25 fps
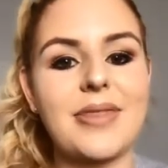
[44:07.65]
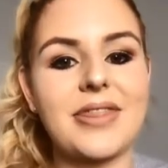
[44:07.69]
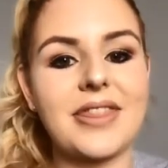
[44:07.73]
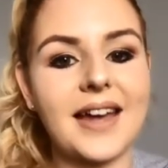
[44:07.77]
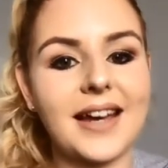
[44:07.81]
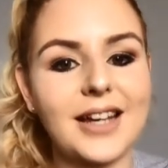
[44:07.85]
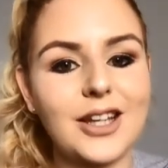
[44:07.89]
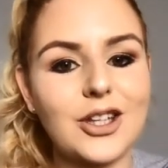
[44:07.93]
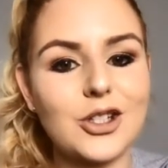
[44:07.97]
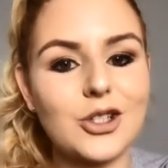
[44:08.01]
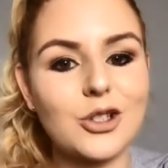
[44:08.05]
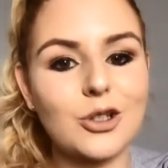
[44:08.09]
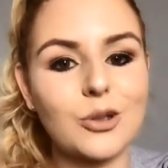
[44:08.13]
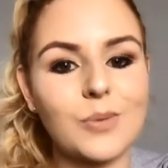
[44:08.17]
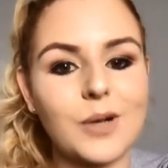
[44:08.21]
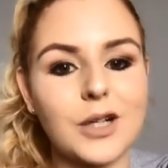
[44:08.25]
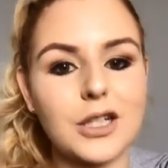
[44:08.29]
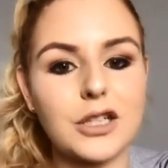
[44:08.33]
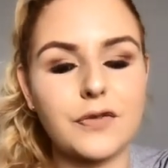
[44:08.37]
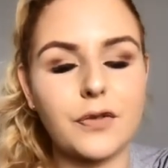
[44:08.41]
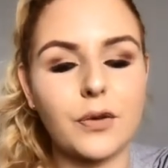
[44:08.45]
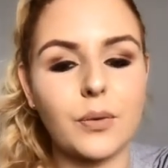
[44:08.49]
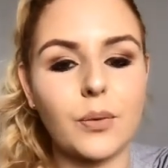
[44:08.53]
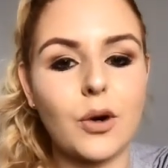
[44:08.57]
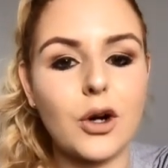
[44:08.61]
Thank you so
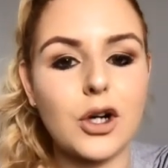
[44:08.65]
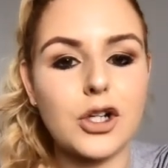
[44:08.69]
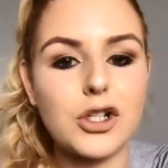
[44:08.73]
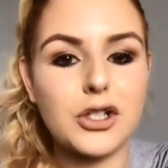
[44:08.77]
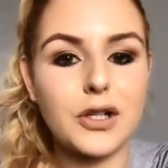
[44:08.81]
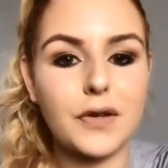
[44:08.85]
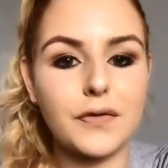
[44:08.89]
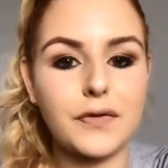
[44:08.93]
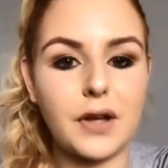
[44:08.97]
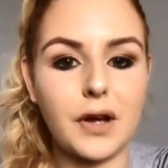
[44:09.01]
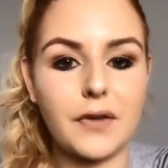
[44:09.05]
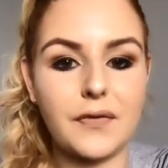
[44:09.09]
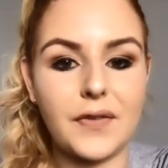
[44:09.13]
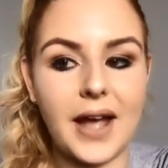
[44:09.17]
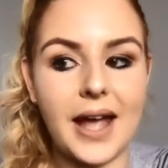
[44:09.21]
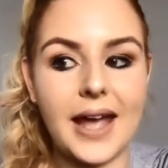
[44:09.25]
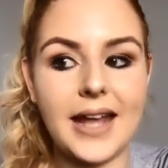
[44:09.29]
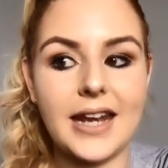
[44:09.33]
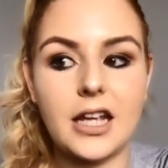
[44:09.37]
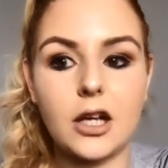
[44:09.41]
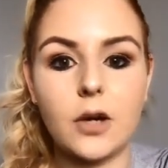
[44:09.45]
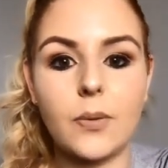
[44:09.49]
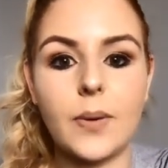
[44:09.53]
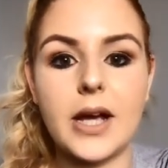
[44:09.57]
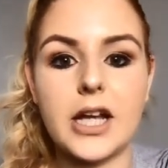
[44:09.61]
much for watching. If you have
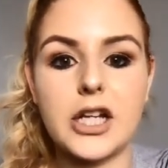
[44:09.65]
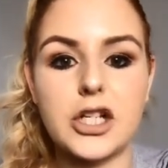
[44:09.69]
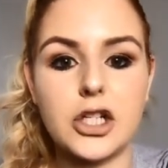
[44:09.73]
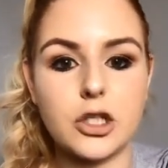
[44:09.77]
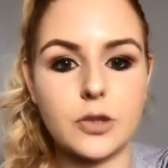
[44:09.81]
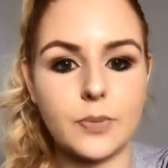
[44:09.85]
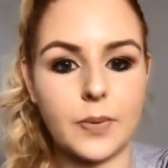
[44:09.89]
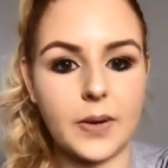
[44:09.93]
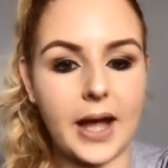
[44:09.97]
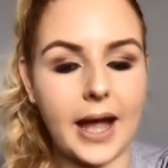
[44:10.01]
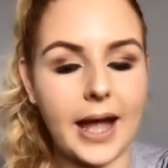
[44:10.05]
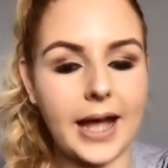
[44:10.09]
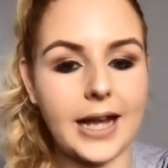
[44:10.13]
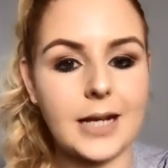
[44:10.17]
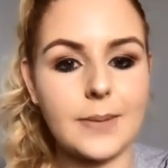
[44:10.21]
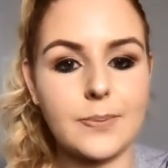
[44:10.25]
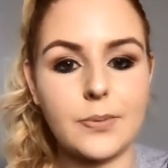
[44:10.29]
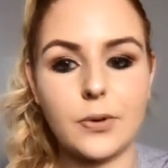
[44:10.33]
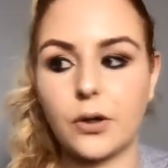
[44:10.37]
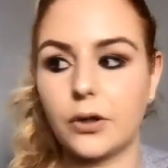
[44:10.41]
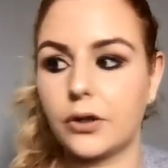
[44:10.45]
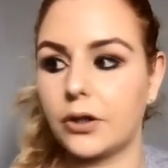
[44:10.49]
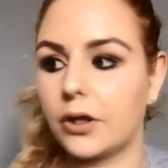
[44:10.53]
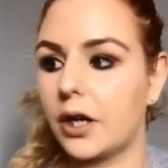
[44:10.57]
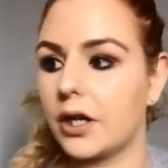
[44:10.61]
any questions about any
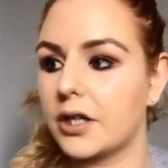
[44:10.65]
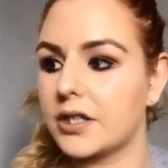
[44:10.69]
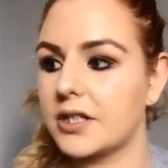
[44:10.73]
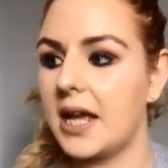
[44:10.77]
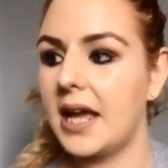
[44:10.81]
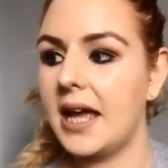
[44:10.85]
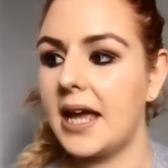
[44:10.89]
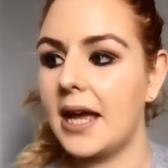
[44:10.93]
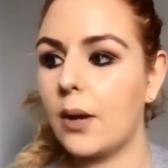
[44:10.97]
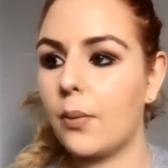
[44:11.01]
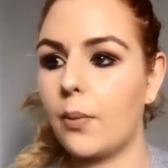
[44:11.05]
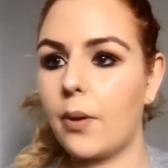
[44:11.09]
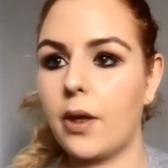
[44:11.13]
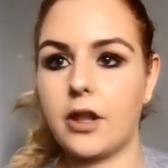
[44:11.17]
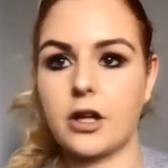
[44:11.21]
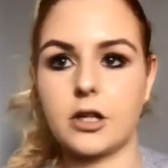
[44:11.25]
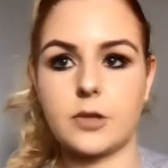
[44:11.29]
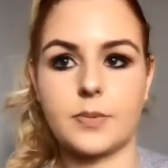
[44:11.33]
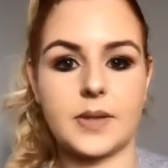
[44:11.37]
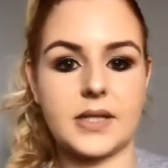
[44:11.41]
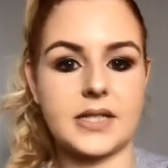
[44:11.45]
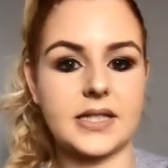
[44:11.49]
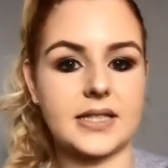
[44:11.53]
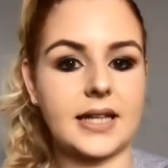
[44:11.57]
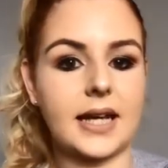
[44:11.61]
products, whether
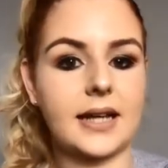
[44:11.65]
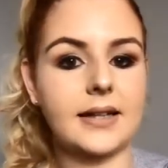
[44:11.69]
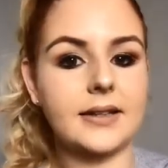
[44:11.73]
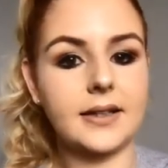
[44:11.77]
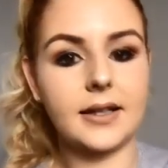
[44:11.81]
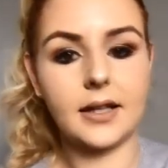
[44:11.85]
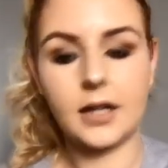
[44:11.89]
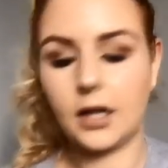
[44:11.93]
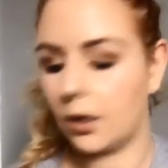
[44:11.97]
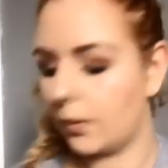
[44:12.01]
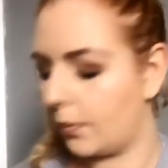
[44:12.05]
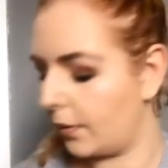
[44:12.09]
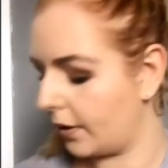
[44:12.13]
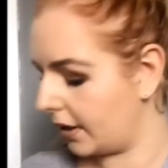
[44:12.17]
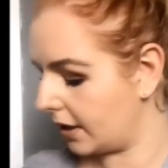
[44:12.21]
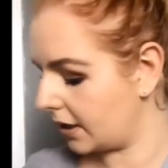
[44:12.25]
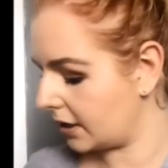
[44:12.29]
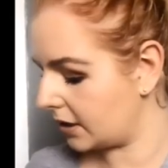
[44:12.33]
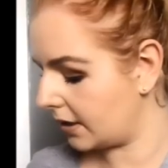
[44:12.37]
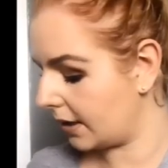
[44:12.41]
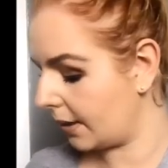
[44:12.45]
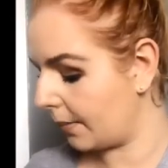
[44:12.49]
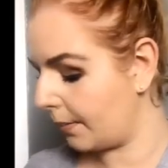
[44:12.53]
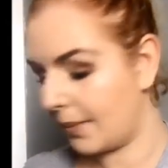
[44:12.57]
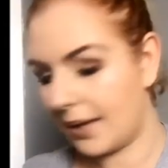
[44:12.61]
it's my skincare, whether
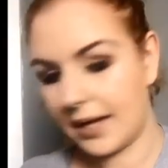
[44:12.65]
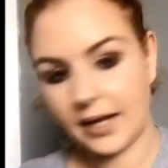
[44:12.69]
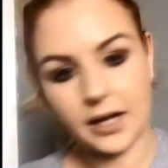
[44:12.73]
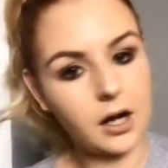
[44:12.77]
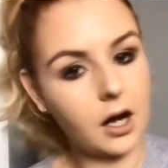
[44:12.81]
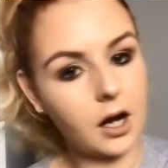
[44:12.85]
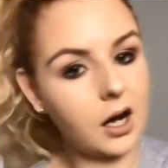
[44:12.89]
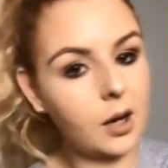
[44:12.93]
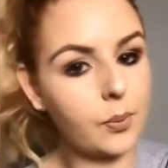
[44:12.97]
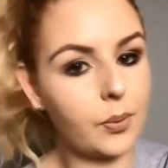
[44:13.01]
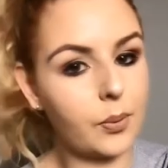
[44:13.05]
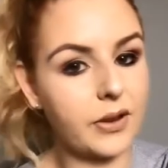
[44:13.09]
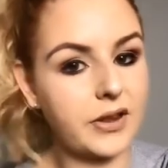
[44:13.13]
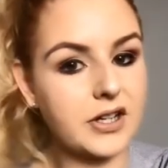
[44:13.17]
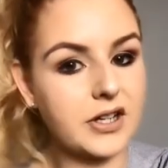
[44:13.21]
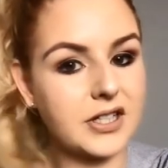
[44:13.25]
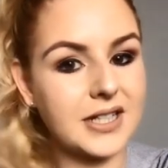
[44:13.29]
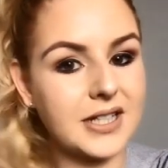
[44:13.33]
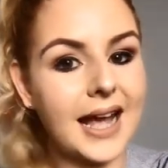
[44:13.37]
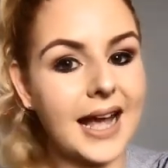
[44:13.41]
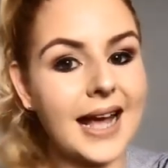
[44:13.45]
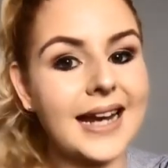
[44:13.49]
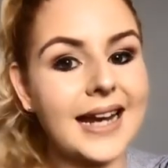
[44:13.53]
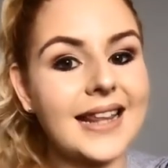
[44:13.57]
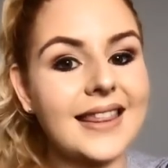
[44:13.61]
it's makeup, whether
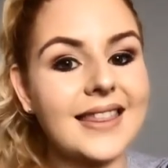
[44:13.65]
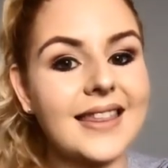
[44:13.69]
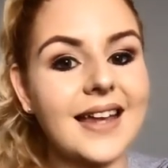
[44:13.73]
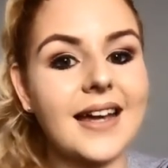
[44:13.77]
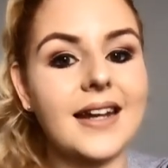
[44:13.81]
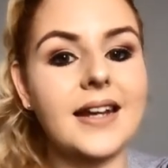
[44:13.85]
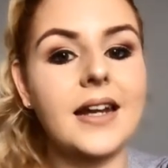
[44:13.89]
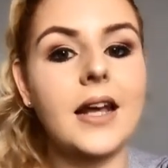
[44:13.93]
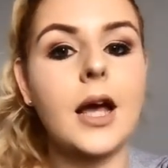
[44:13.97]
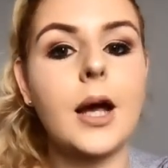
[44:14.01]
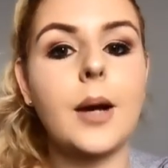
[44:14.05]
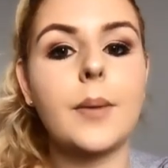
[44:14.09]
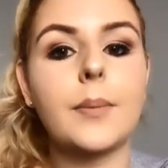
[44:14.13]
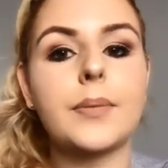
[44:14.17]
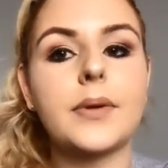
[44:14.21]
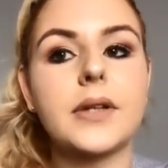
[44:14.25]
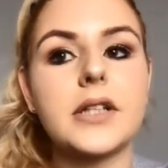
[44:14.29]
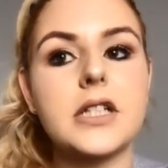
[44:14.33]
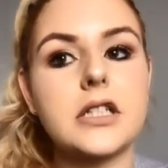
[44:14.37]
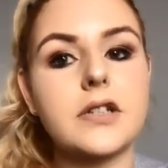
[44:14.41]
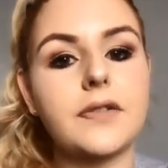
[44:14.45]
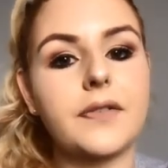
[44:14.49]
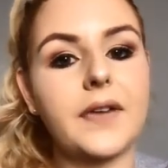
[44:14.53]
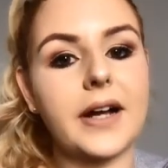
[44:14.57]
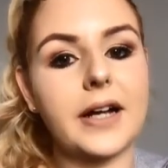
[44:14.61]
it's anything,
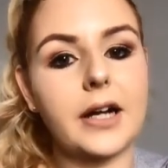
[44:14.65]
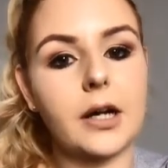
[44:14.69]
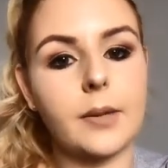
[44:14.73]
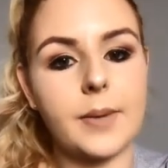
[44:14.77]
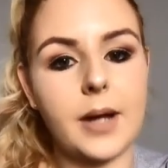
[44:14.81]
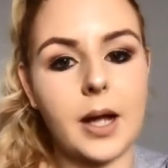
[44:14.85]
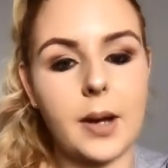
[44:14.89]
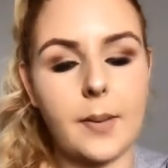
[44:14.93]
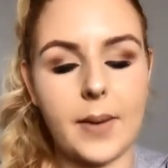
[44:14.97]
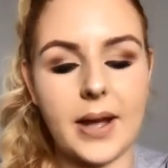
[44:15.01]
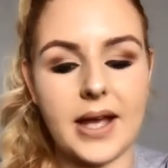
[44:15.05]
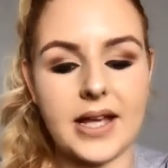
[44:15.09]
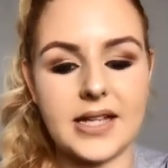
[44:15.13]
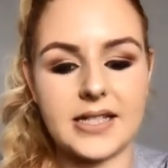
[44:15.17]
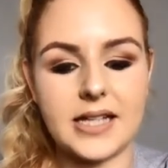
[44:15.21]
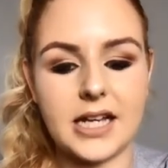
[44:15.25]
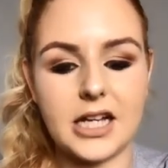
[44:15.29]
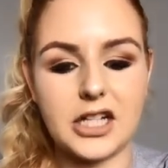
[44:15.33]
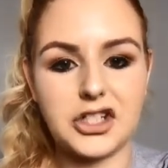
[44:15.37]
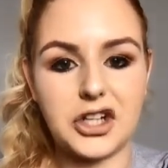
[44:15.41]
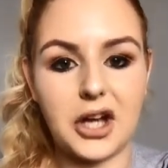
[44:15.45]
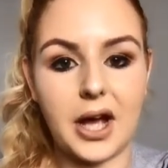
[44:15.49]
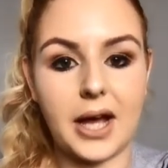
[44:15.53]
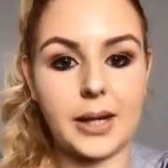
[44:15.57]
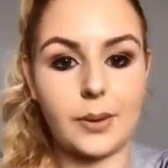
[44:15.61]
please fire me a
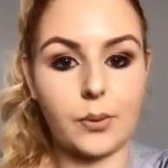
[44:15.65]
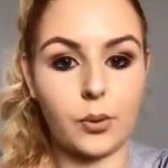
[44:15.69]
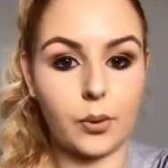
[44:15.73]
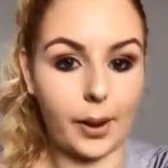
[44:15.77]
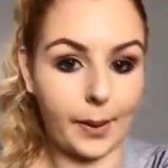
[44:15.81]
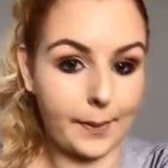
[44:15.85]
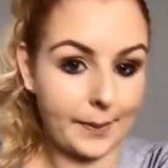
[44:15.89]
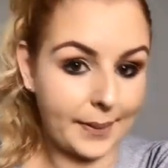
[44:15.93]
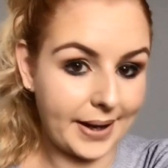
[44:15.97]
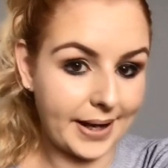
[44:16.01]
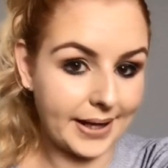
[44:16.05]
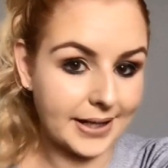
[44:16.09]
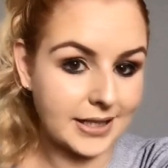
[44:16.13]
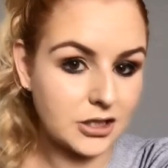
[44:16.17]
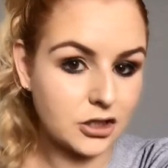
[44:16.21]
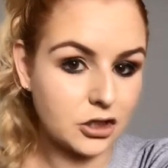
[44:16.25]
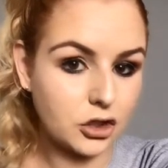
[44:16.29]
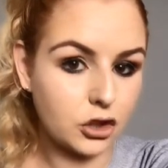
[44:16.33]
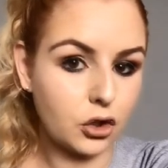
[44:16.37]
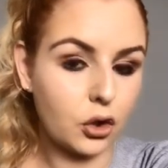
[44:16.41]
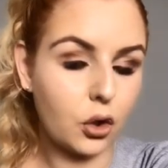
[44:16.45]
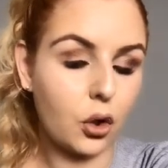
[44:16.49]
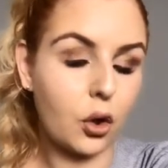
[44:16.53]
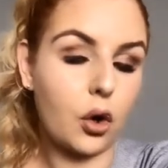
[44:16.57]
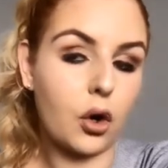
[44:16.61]
message and I will get back to
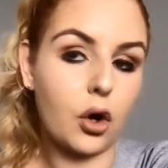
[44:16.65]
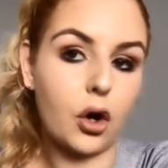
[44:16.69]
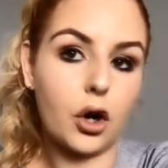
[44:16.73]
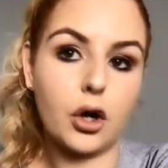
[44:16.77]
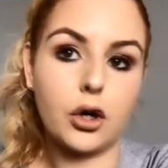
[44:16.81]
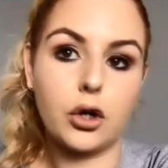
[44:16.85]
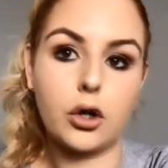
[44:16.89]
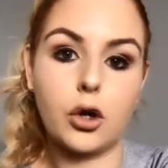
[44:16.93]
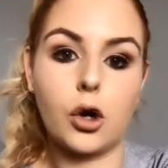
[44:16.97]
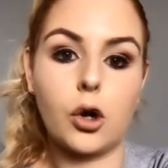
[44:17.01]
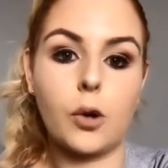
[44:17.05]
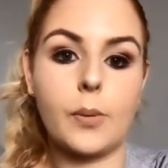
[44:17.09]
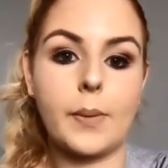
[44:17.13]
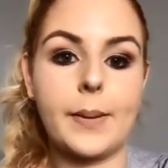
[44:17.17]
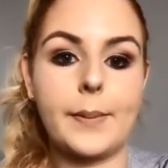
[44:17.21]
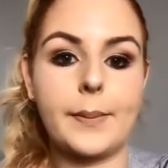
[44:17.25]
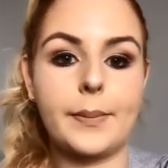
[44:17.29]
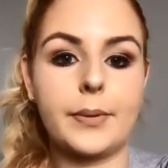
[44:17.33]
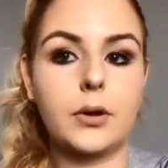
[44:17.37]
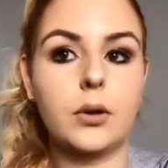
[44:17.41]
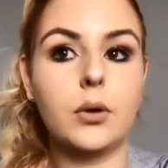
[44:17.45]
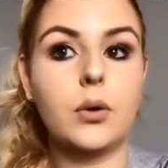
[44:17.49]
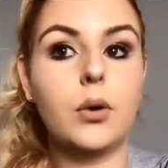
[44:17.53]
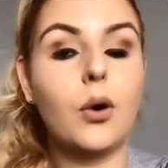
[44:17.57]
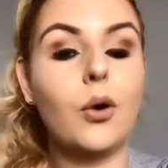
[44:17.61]
you, or comment
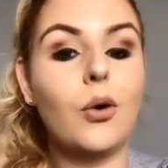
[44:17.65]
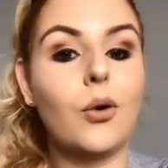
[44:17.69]
below.